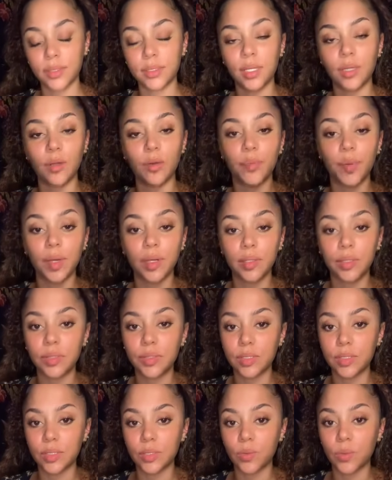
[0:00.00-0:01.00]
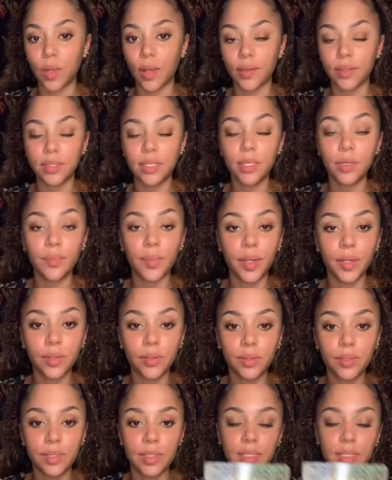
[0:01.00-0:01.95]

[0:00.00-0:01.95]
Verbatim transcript: Ten of Pentacles as well. The Ten of Pentacles